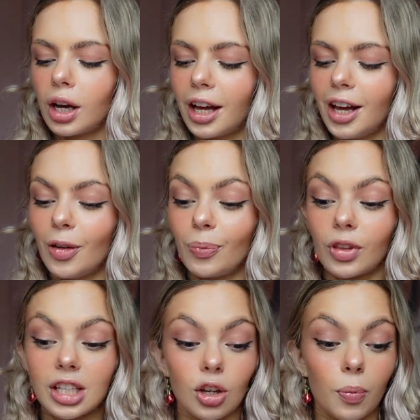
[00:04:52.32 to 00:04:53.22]
Um,
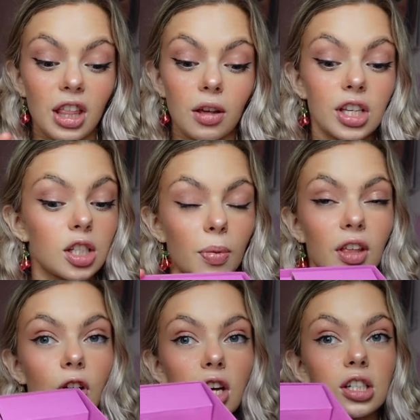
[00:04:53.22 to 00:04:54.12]
this could be this could be
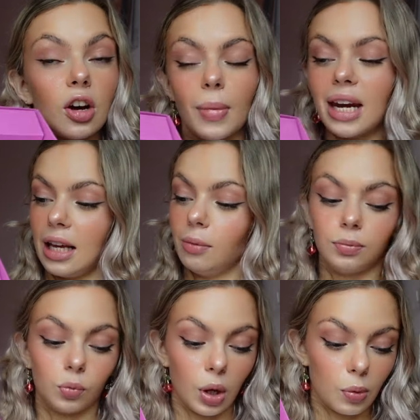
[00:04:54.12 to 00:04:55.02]
the first of many.
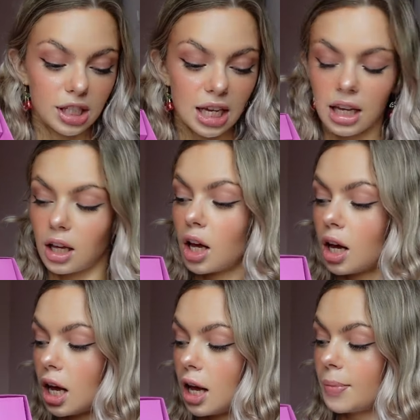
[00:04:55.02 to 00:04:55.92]
We will see.
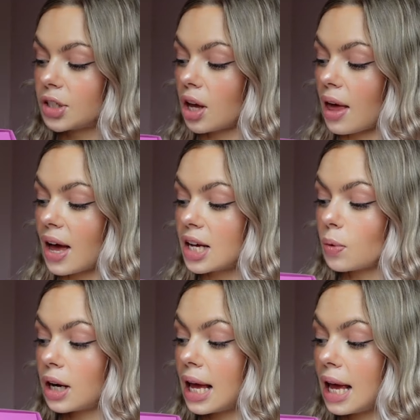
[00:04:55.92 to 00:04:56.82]
Um, so yeah, that is
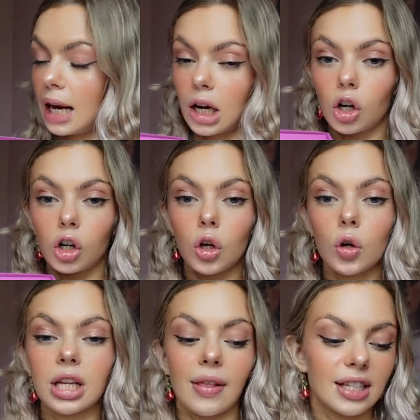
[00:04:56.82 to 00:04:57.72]
what it
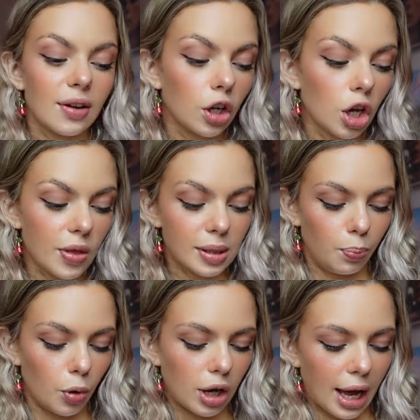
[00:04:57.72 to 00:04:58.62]
includes, and let's have a look at this
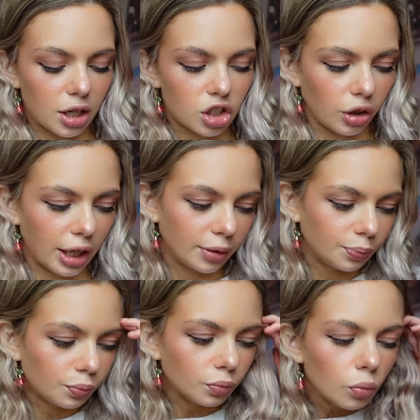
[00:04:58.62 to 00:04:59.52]
book actually.
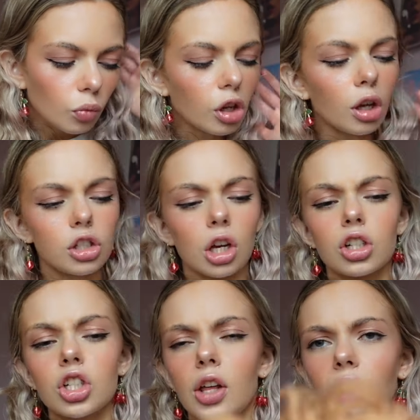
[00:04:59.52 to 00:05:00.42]
So I'll
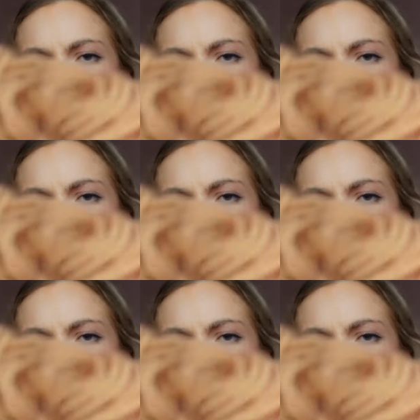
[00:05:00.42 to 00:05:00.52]
just show you the